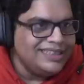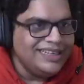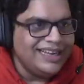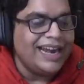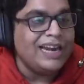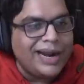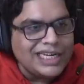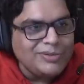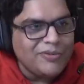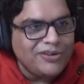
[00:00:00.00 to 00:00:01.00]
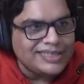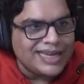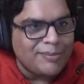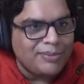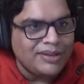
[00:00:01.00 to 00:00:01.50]
That reminds me of an
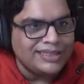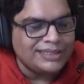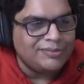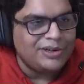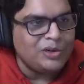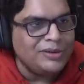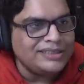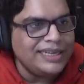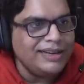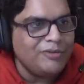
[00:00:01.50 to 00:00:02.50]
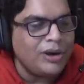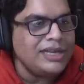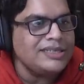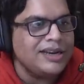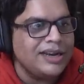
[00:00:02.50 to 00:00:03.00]
example that someone told me, saying, what
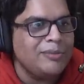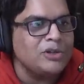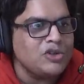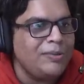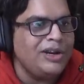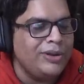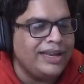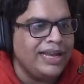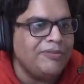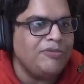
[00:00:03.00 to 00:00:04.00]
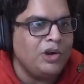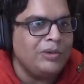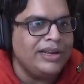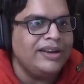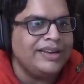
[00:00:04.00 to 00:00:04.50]
is Arnab Goswami doing if not
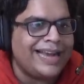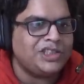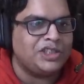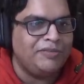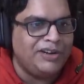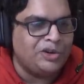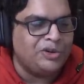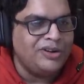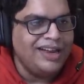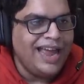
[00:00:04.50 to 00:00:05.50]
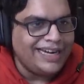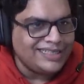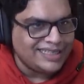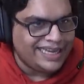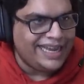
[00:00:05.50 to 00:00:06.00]
doing a reaction video at
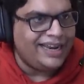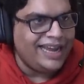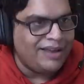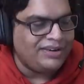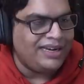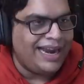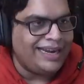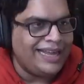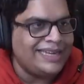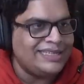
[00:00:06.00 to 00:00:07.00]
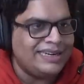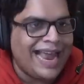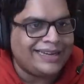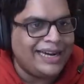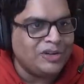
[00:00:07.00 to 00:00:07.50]
scale every night? Like, he's
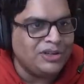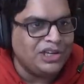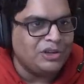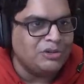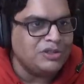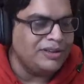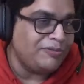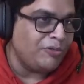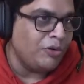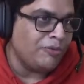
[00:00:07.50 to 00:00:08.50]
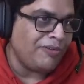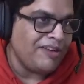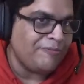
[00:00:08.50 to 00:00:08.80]
reacting to the news with 4 or 5